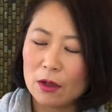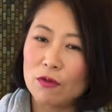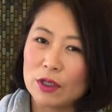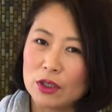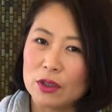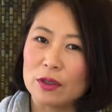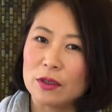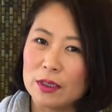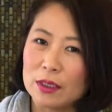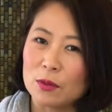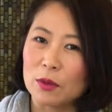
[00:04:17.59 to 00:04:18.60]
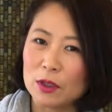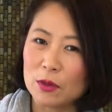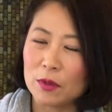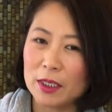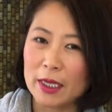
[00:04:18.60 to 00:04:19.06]
original is what
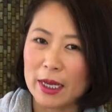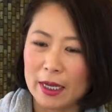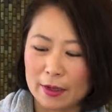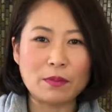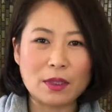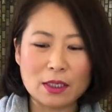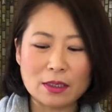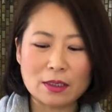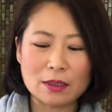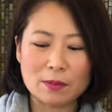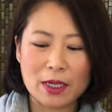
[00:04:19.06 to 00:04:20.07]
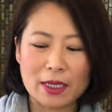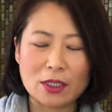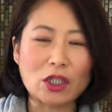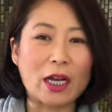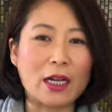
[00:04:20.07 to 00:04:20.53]
you want to get. This is
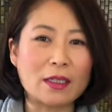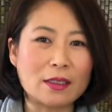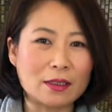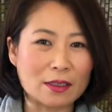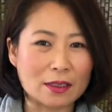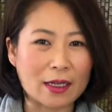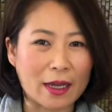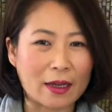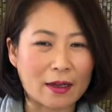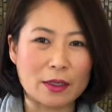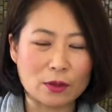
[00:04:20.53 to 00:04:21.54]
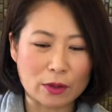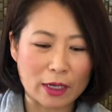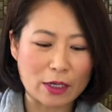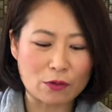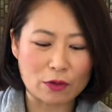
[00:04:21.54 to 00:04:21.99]
my childhood snack. So
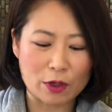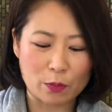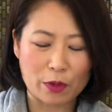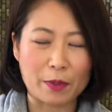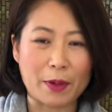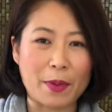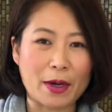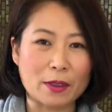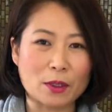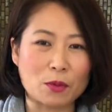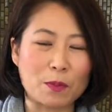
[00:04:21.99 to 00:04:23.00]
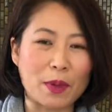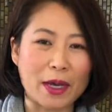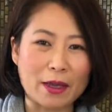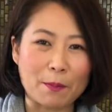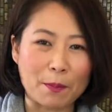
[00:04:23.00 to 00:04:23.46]
I grew up where my parents would
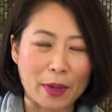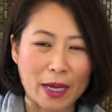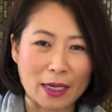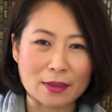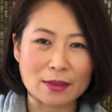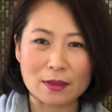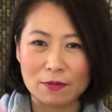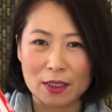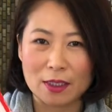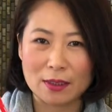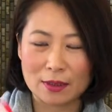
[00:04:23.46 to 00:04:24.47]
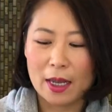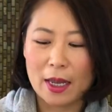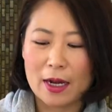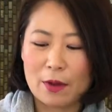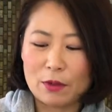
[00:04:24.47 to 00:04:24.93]
buy a box of these
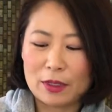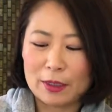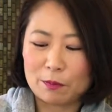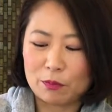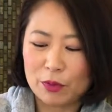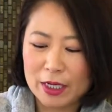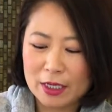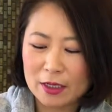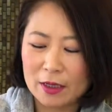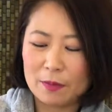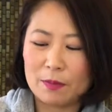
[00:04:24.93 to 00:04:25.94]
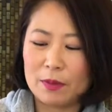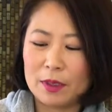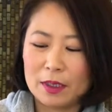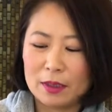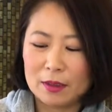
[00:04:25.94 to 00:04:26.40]
and I would break it up
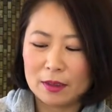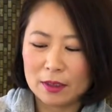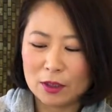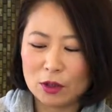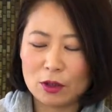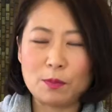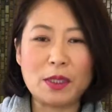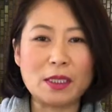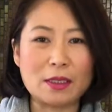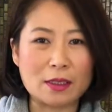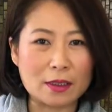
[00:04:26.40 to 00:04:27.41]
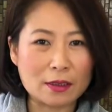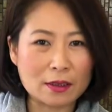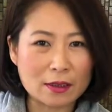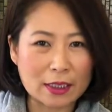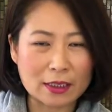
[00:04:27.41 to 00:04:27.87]
into
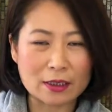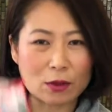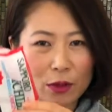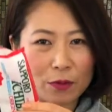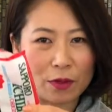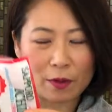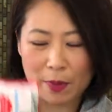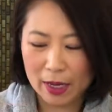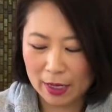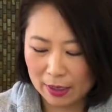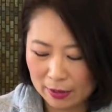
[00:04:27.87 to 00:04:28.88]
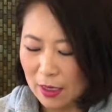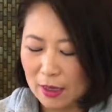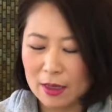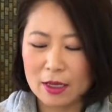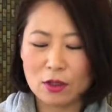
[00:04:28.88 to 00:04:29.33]
pieces like so in the bag.
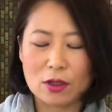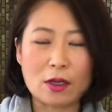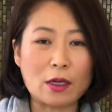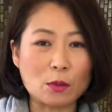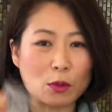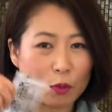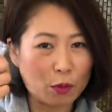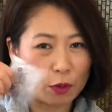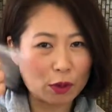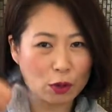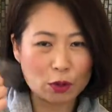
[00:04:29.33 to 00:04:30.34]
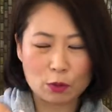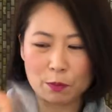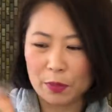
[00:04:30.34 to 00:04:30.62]
And then it comes with 1 soup